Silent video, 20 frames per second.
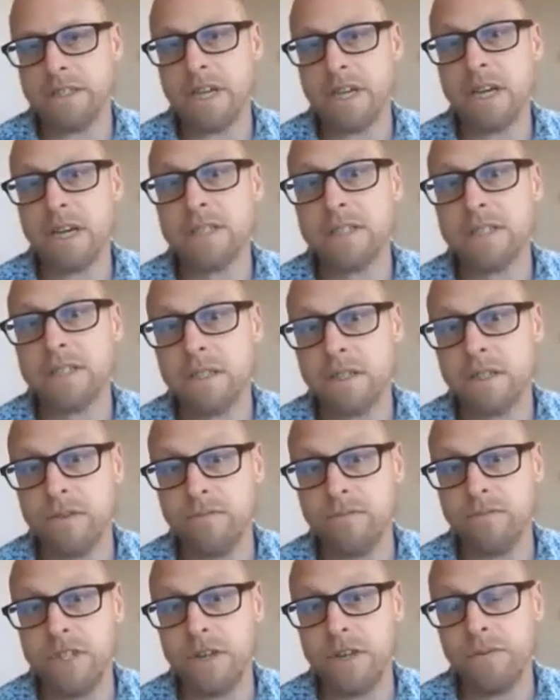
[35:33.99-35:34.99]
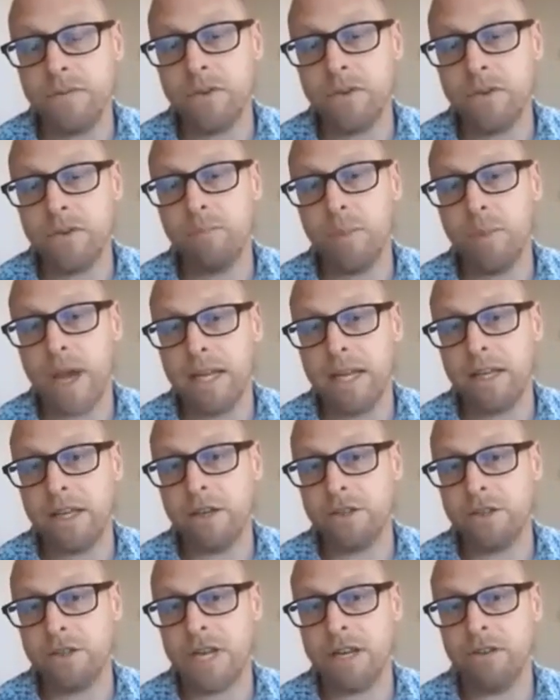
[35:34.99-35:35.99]
dozens of different
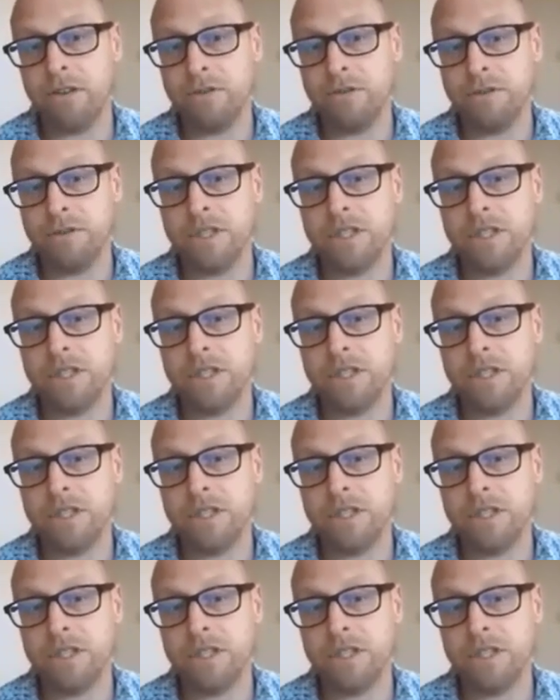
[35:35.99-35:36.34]
paleo channels